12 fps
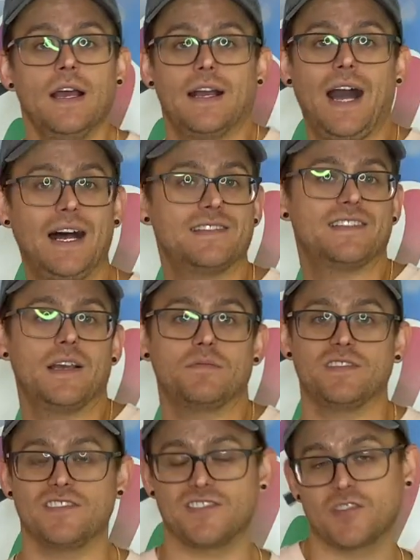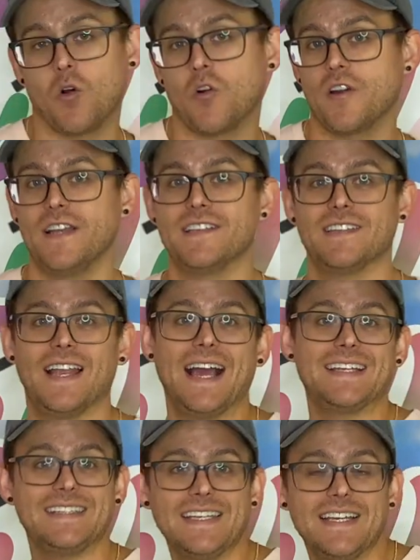concepts and stories and
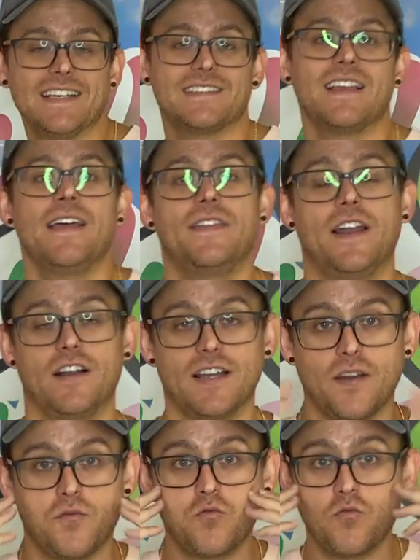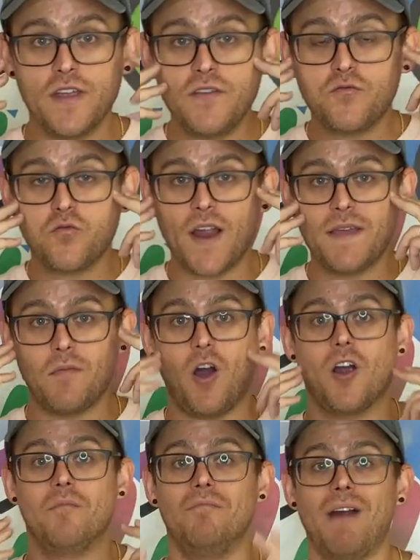ideas that are going to reframe
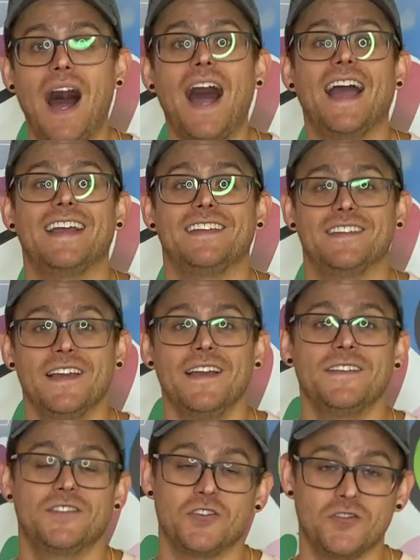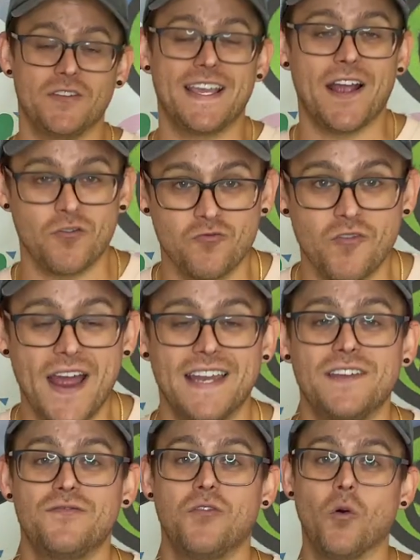our mind to get
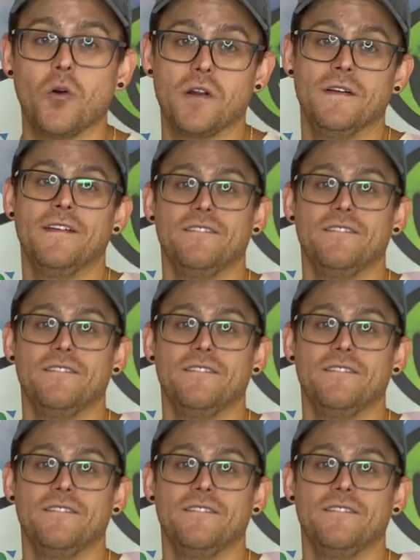ready for